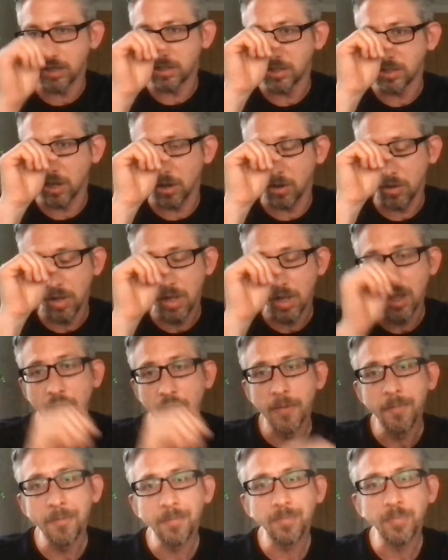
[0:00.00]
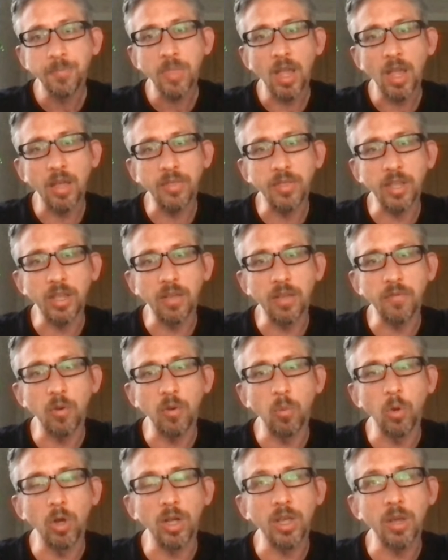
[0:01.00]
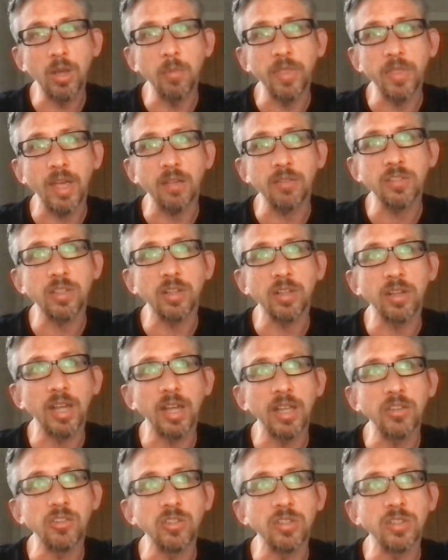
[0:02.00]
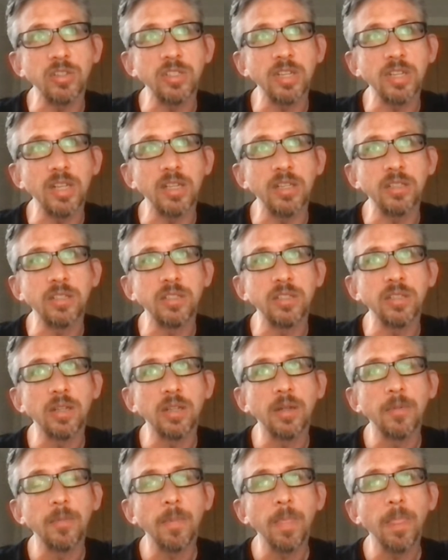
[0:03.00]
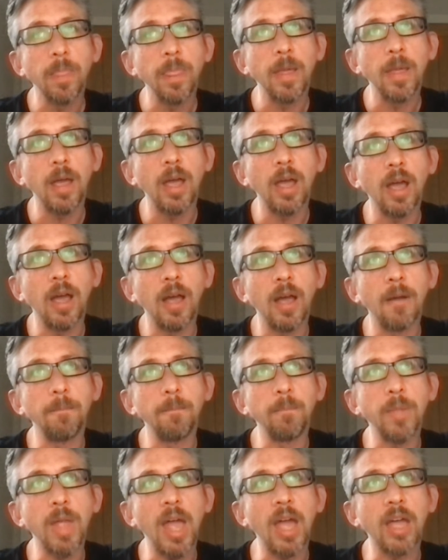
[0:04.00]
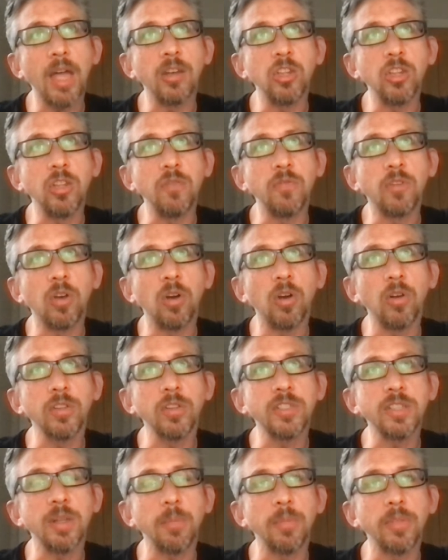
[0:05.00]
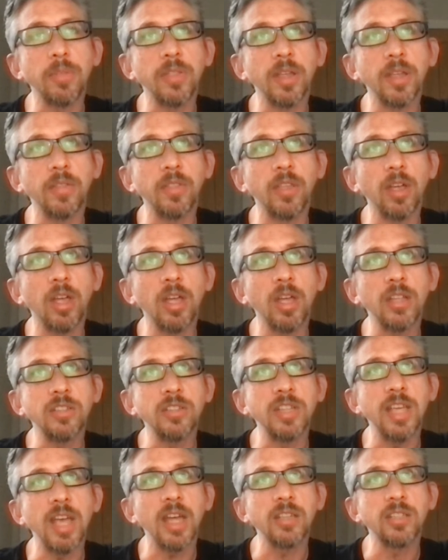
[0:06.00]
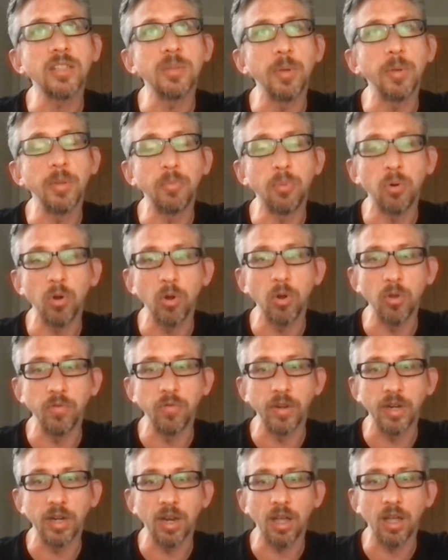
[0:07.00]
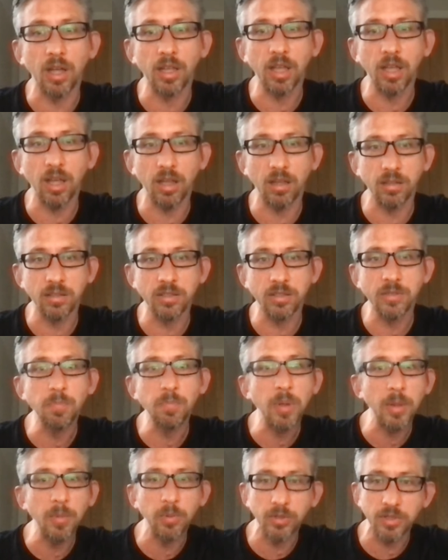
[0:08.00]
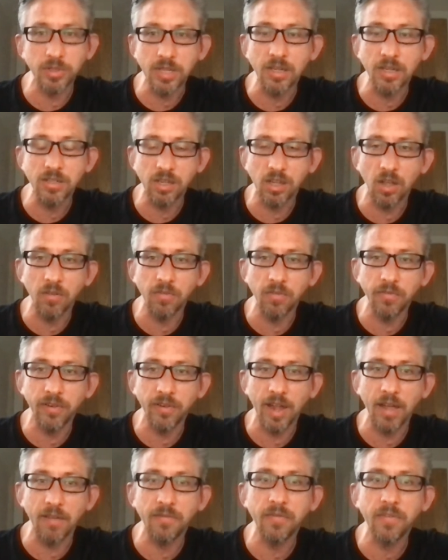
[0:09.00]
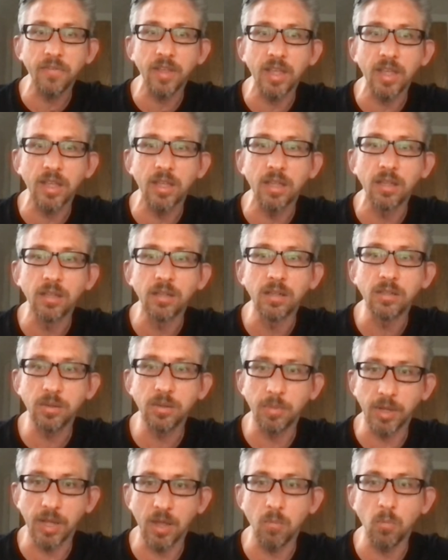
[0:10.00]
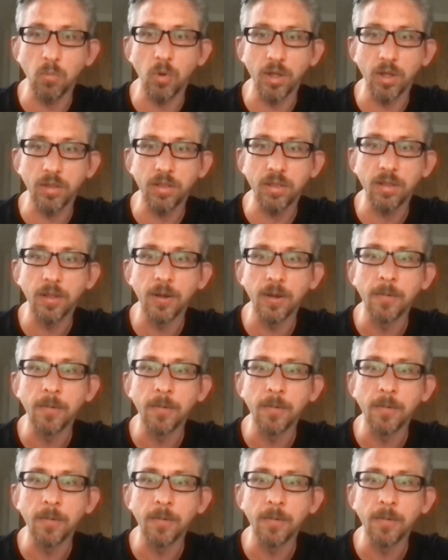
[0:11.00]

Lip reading: So I think if you're working with outside agencies and you've got something that has yet to be proven like us, people tend to go flat fee to begin with.